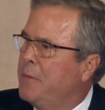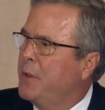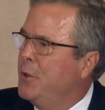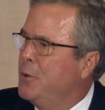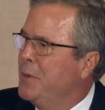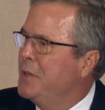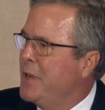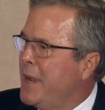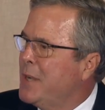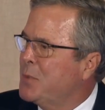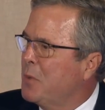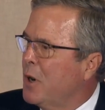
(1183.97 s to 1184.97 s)
of the Cuban
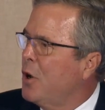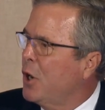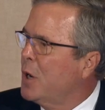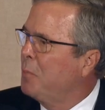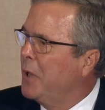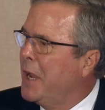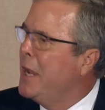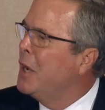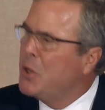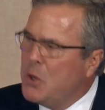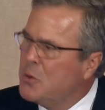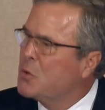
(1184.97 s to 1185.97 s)
diaspora are going to play a
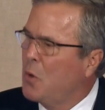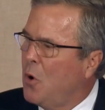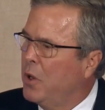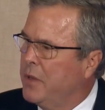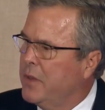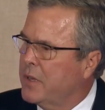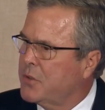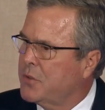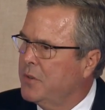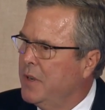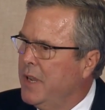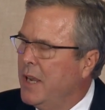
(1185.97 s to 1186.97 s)
huge role in this.